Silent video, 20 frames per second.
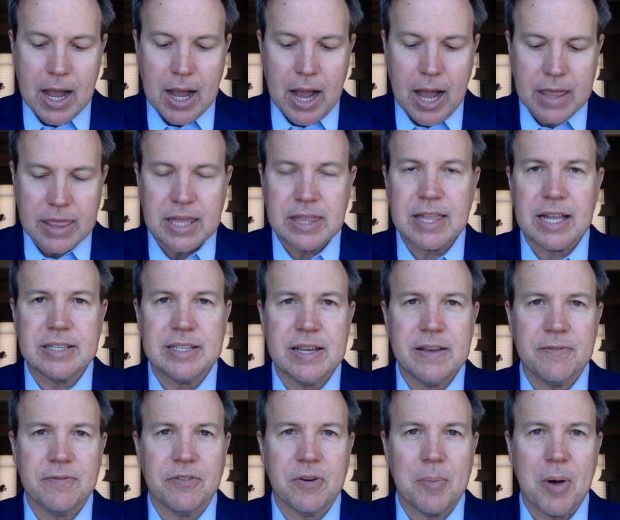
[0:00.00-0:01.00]
I think that's
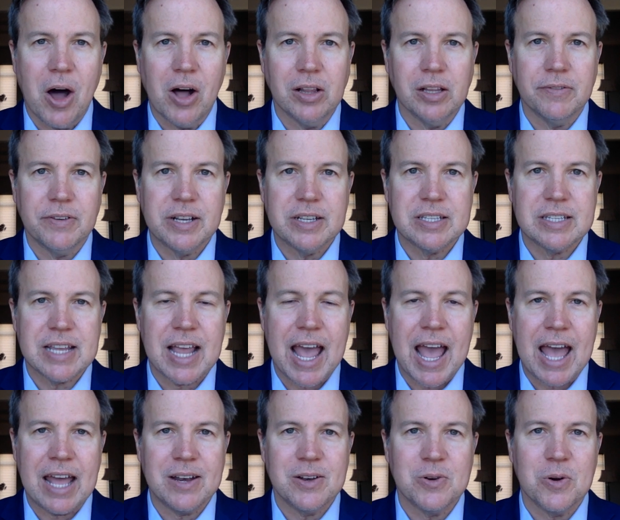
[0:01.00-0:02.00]
it from all of us
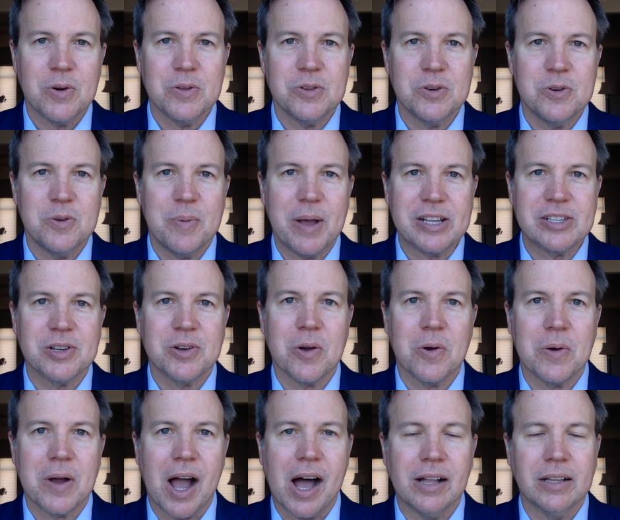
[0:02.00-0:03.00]
at Northern New
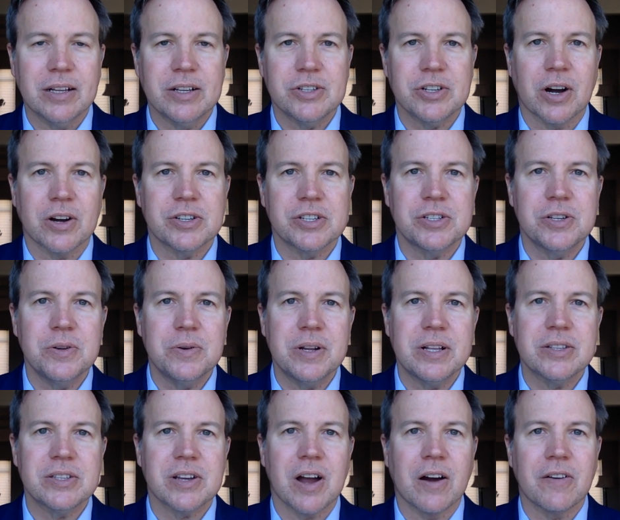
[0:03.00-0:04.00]
Mexico College, our
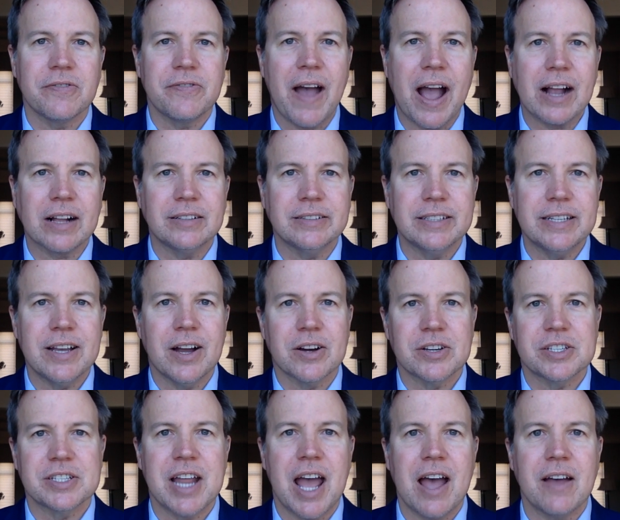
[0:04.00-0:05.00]
students, our faculty, our
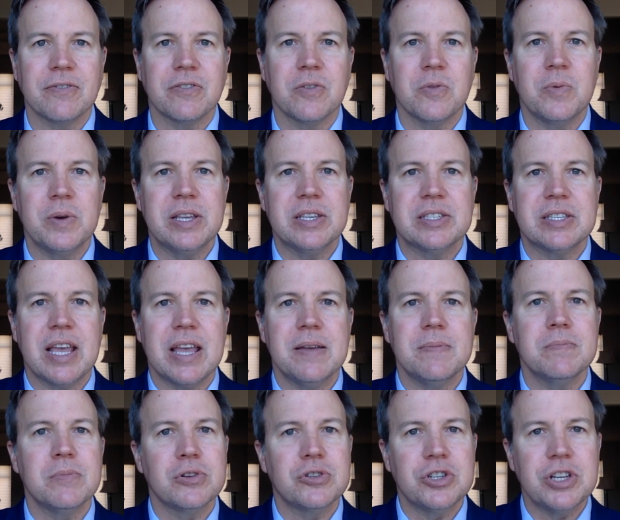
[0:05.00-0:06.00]
staff. We
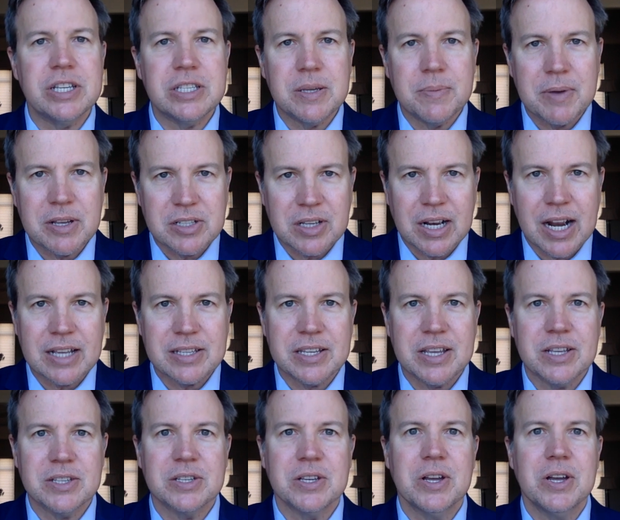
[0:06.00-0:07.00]
say muchísimas
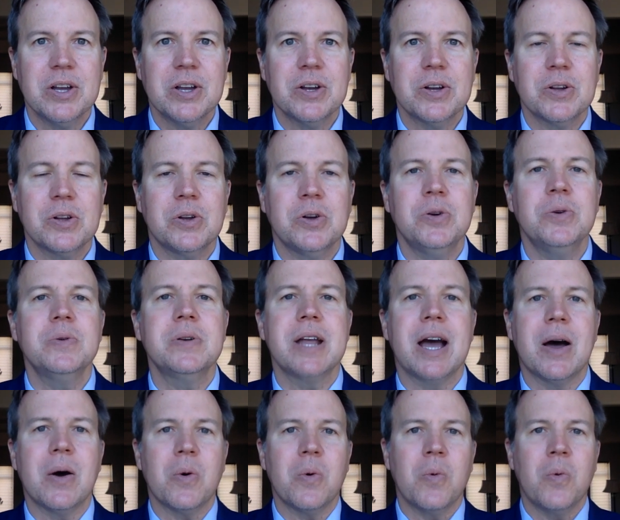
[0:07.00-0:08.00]
gracias.
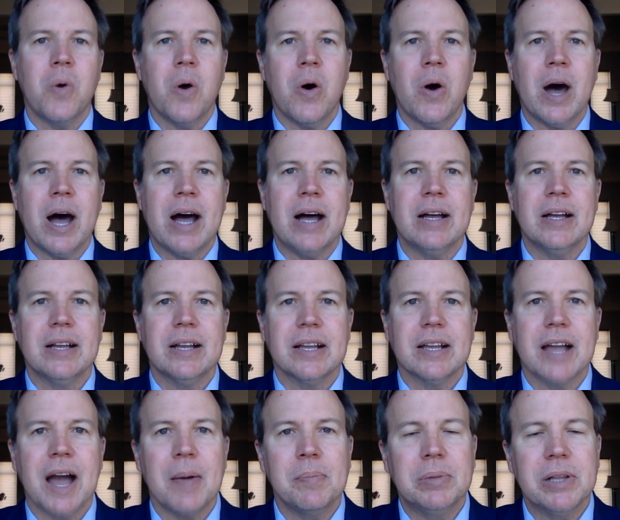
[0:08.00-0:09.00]
Kundal Woha.
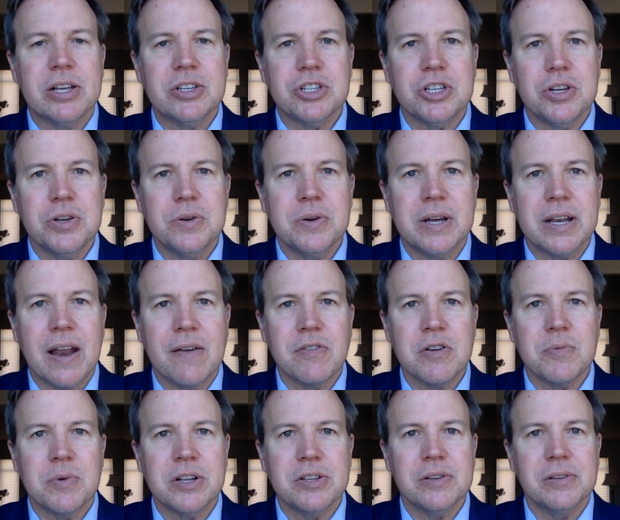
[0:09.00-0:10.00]
God bless you and
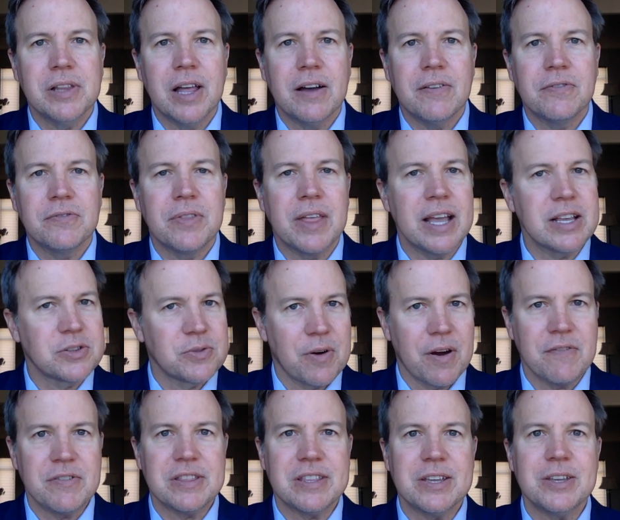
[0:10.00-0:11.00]
everyone you love. Thanks for
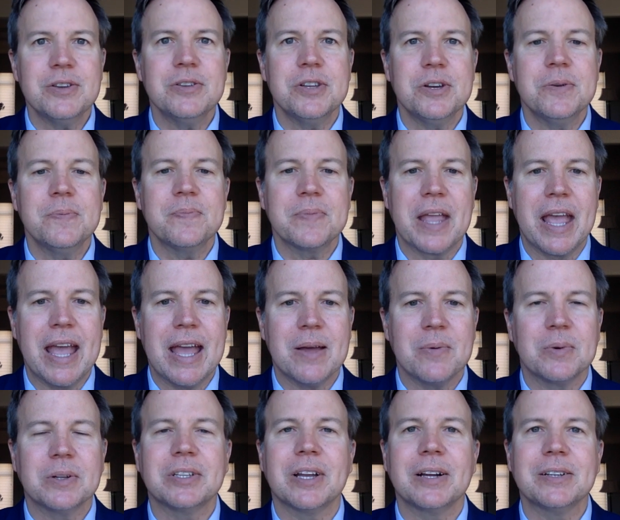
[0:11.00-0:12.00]
everything you do,
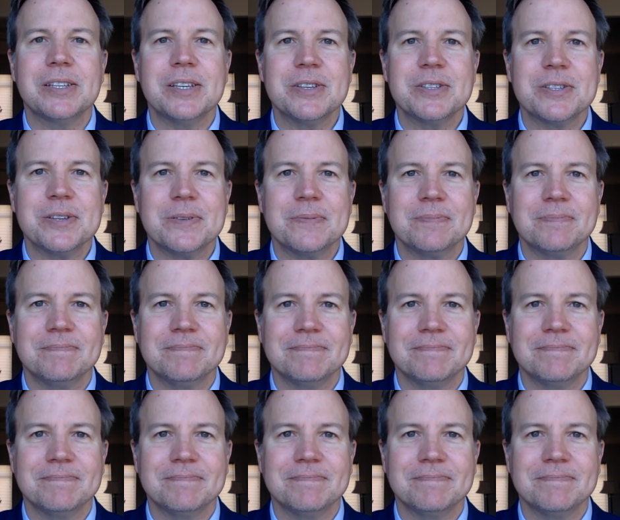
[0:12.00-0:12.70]
and we'll talk to you soon.